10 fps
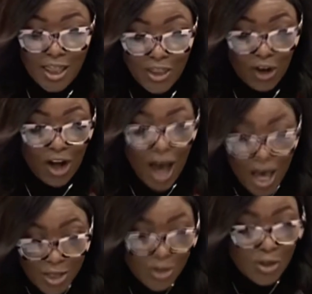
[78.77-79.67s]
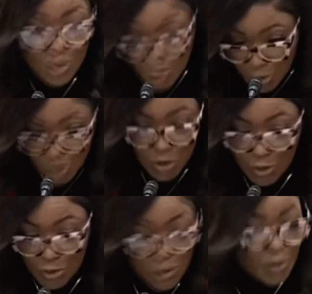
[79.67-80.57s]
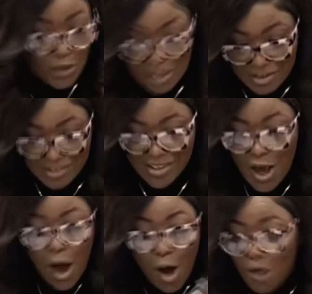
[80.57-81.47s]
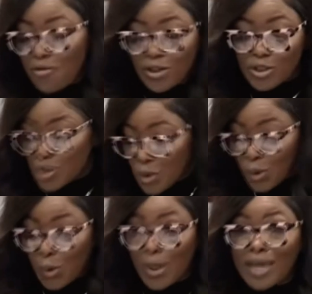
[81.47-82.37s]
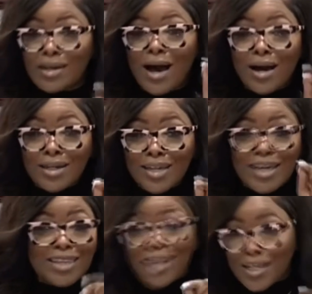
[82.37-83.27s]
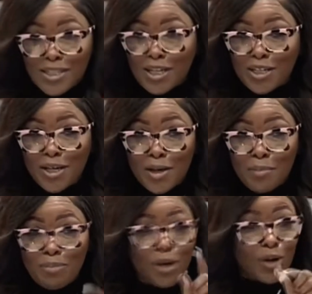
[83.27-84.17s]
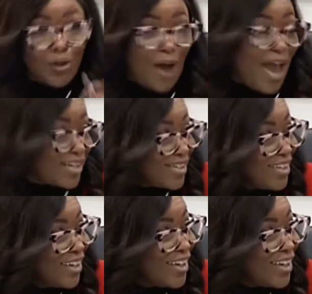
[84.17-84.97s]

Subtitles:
their constitutional duties over to an unelected bureaucrat,